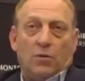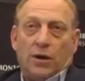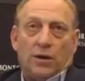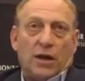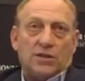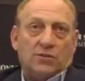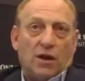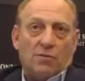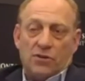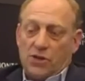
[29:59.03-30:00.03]
we had lots of
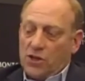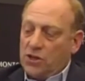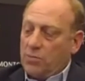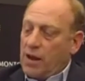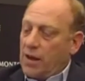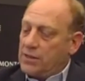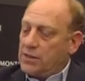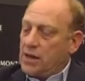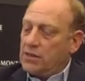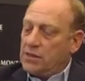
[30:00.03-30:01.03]
conversations about how to
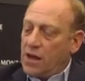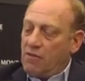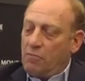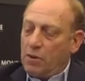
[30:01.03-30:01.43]
stay safe,